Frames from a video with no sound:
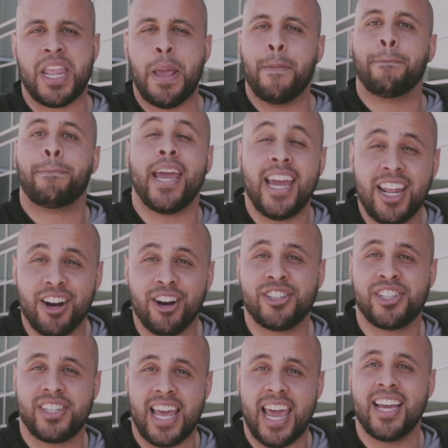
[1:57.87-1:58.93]
Peter
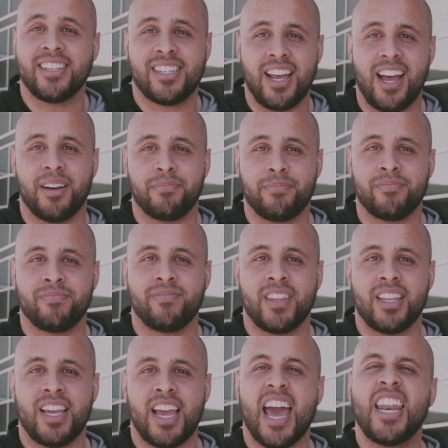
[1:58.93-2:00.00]
stands up,
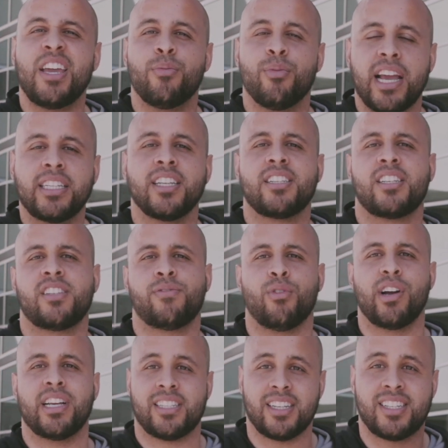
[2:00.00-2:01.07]
and he raises his
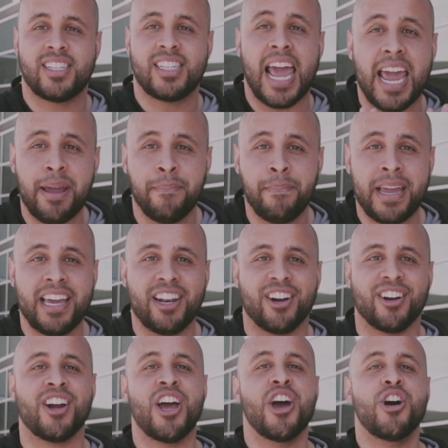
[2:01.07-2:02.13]
voice. The same
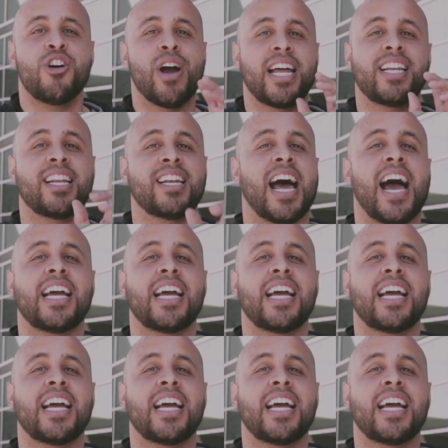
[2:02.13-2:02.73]
Peter who had denied